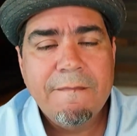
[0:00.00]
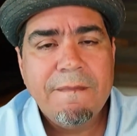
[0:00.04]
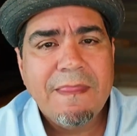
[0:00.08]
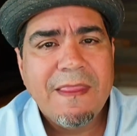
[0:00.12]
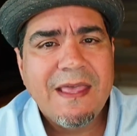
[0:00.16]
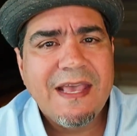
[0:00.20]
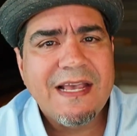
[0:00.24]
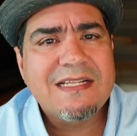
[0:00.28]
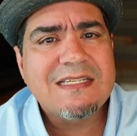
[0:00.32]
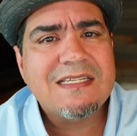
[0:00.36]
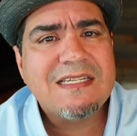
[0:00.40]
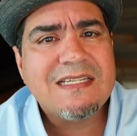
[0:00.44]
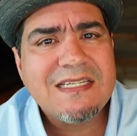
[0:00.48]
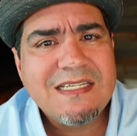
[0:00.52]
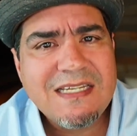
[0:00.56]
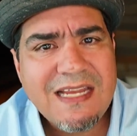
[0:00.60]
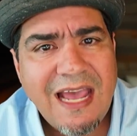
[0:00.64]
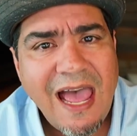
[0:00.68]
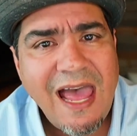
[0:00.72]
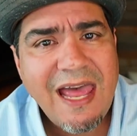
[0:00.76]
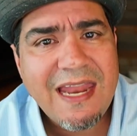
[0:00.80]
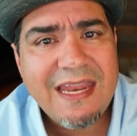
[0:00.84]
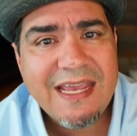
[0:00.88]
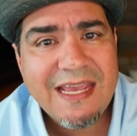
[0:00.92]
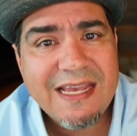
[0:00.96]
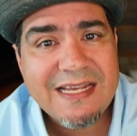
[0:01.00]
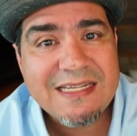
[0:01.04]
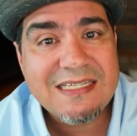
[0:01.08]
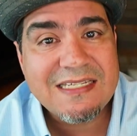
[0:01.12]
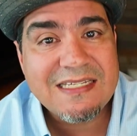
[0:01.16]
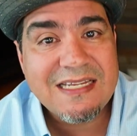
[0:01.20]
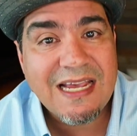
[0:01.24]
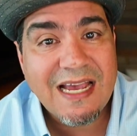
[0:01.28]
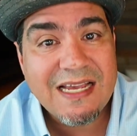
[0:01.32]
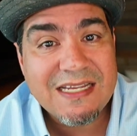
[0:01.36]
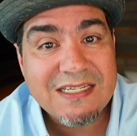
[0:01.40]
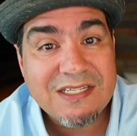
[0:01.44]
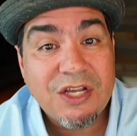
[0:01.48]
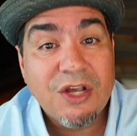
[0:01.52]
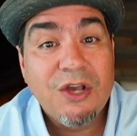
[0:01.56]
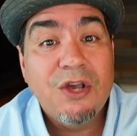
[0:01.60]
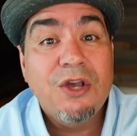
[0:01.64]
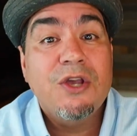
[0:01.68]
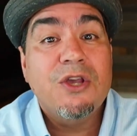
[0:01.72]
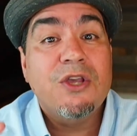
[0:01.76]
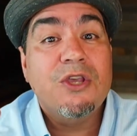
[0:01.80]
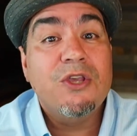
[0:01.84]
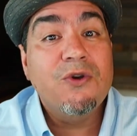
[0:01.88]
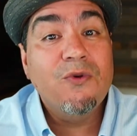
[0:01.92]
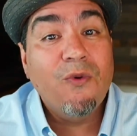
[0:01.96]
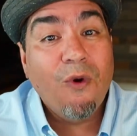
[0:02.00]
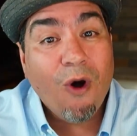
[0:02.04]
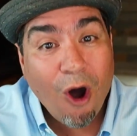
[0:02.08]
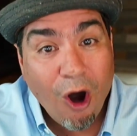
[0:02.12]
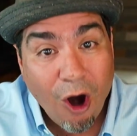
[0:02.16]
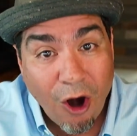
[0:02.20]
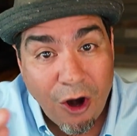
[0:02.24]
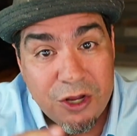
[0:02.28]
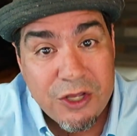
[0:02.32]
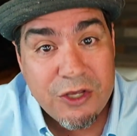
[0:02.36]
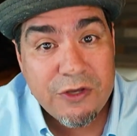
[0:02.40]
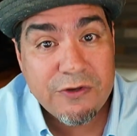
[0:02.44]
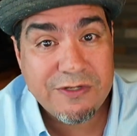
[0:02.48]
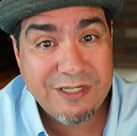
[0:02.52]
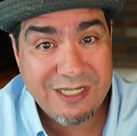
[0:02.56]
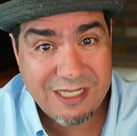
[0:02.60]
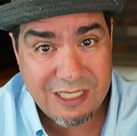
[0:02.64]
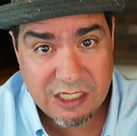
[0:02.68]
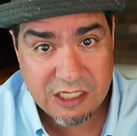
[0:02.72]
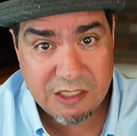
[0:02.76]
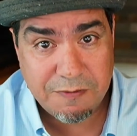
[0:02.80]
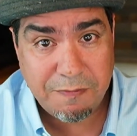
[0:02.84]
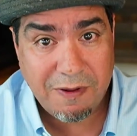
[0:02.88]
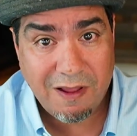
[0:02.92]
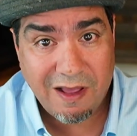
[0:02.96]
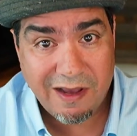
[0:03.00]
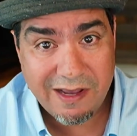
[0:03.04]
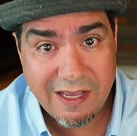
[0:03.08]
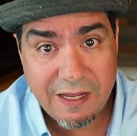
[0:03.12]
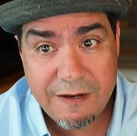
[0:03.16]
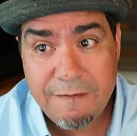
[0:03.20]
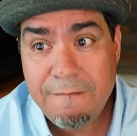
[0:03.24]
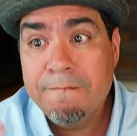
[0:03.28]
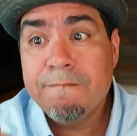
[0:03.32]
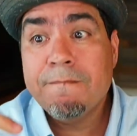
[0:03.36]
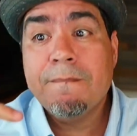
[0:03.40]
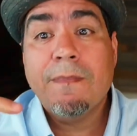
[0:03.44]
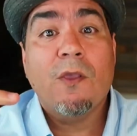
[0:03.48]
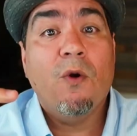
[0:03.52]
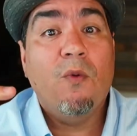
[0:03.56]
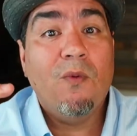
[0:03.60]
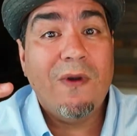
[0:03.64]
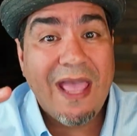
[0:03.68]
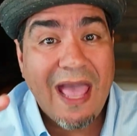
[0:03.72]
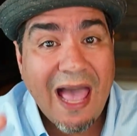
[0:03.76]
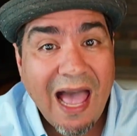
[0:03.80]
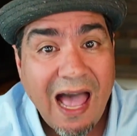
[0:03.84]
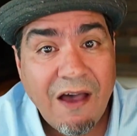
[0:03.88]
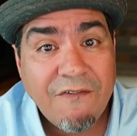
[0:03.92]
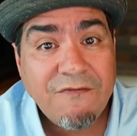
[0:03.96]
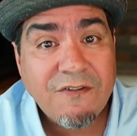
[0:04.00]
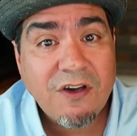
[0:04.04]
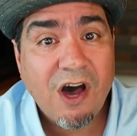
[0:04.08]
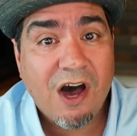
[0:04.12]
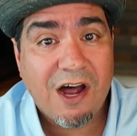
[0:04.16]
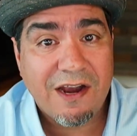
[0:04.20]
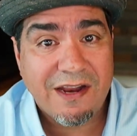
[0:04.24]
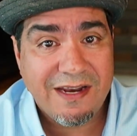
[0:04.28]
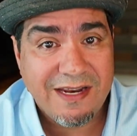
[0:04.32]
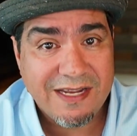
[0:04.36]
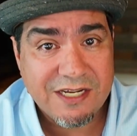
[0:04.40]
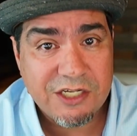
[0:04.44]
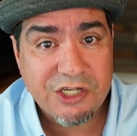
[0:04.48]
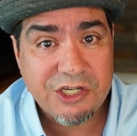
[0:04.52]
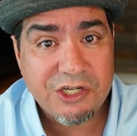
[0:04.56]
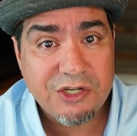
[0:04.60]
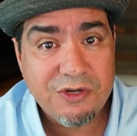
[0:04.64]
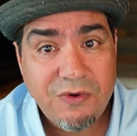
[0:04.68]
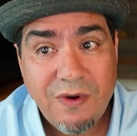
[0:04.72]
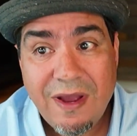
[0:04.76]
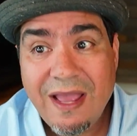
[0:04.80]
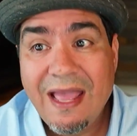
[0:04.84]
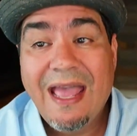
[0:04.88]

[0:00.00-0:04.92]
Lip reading: Instead, it says, you are using this plugin, we have caught an issue,